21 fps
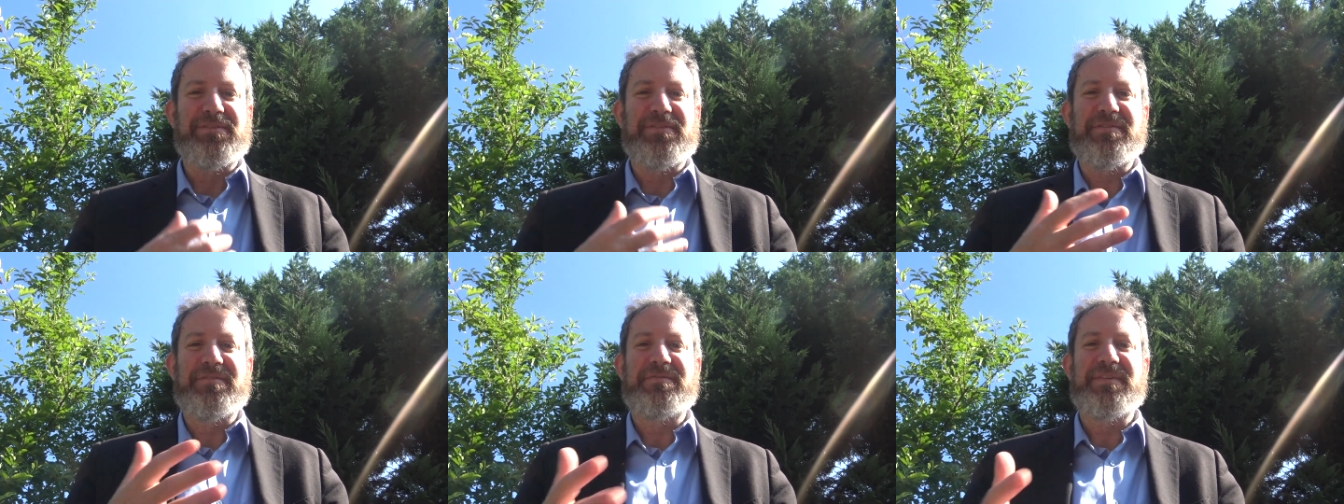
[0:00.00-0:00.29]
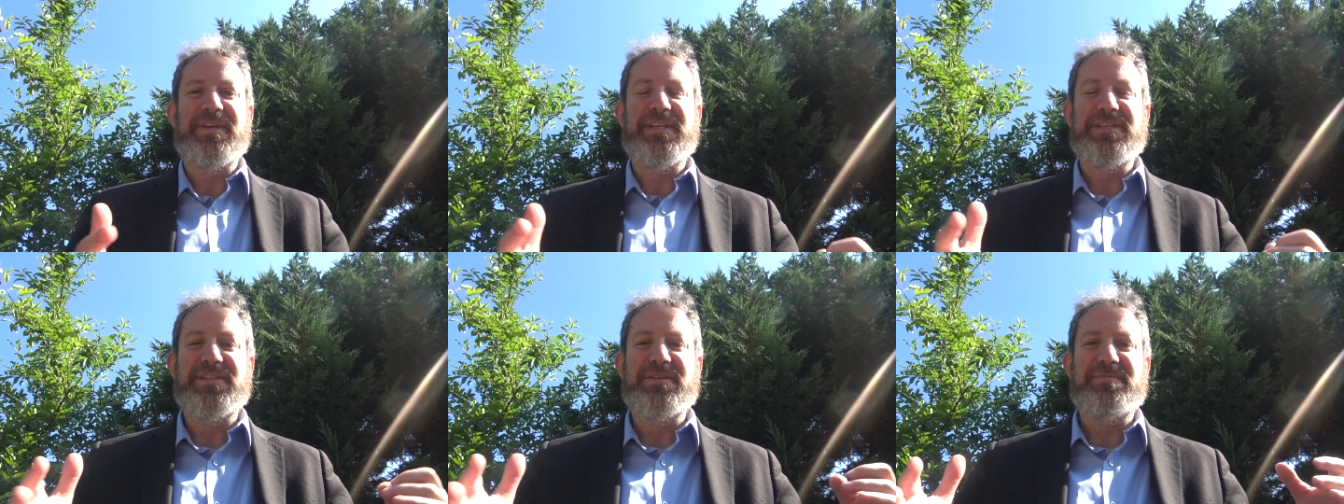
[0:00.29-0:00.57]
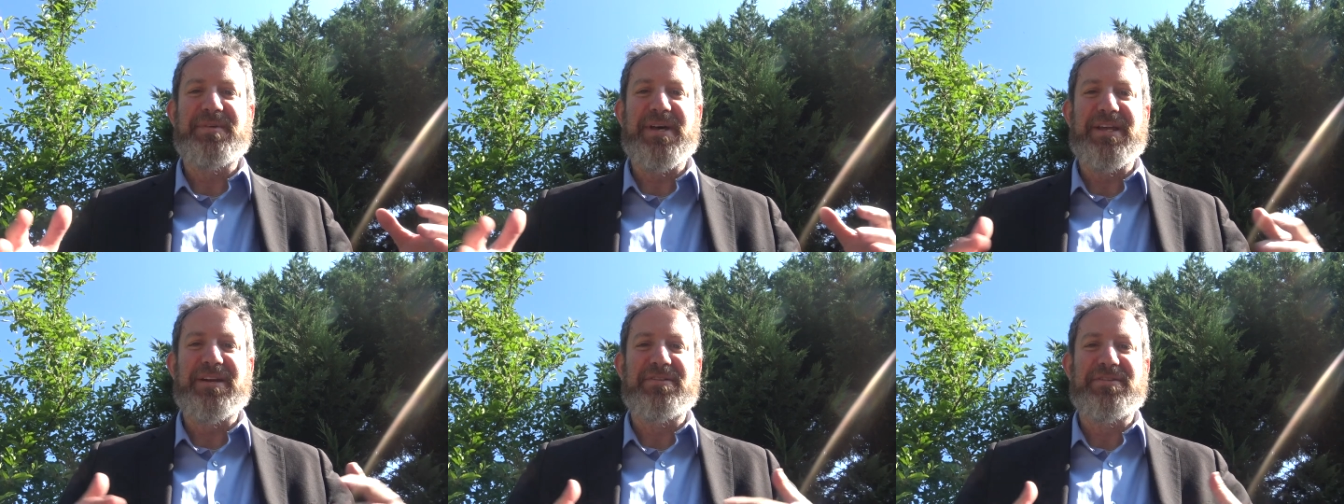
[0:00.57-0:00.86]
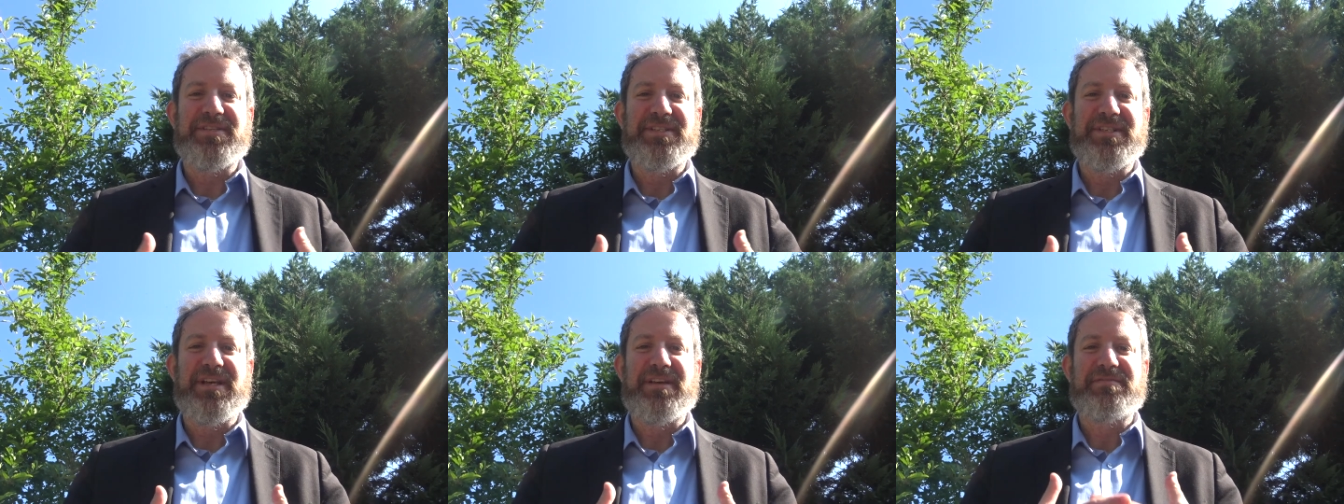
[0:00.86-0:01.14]
learn things about
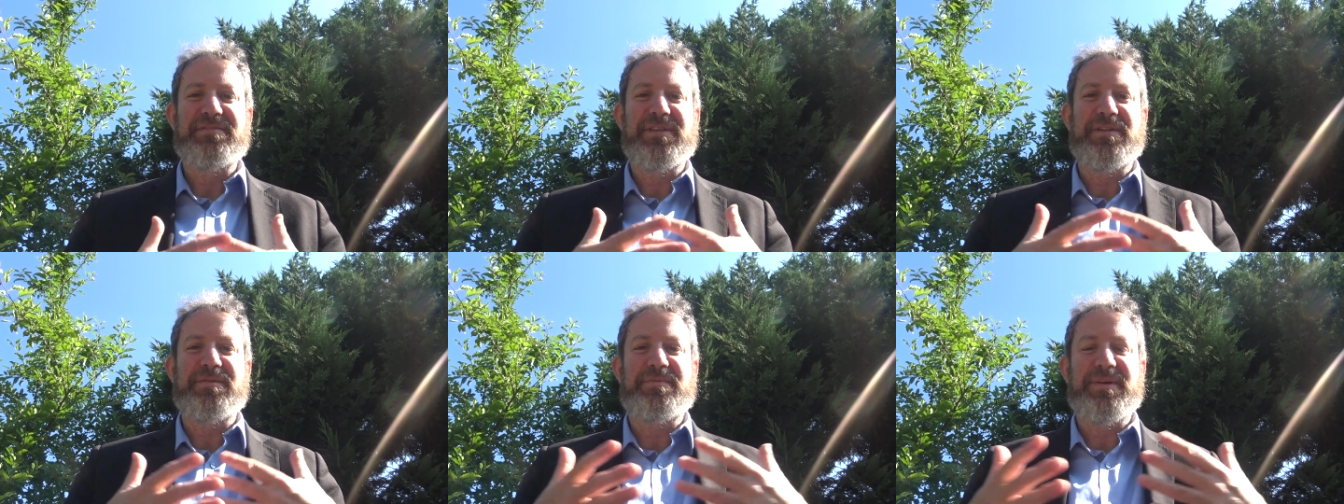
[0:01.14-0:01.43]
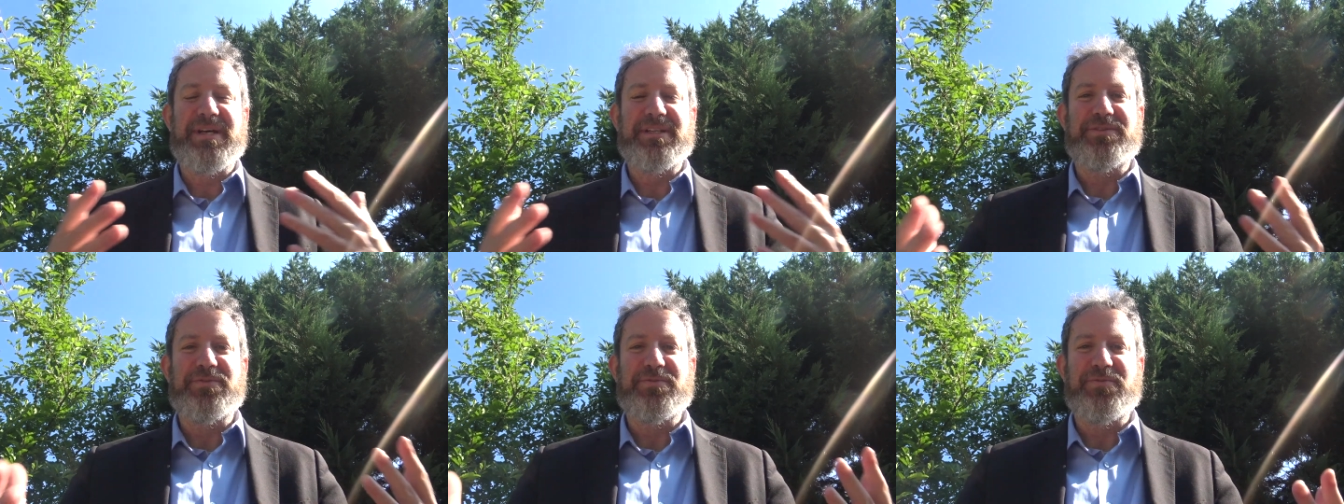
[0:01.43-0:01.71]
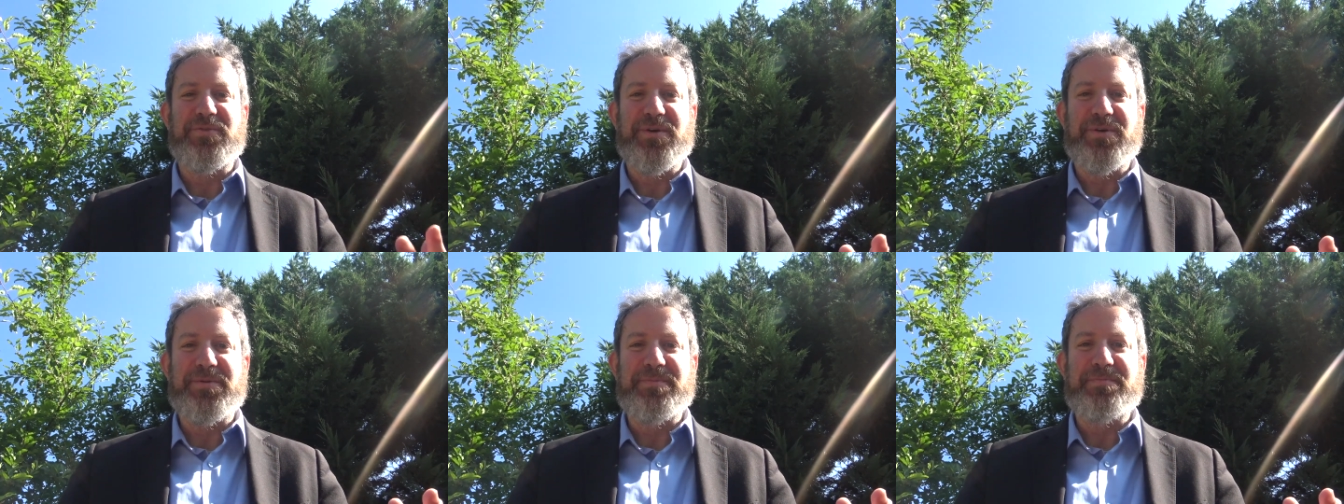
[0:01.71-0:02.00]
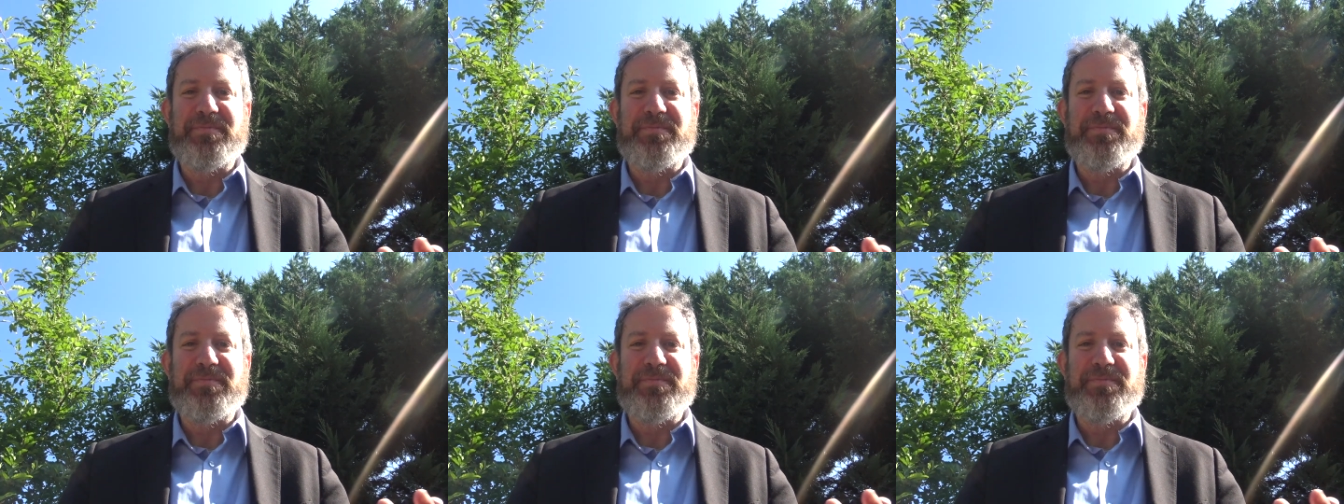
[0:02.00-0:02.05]
ourselves and about the world.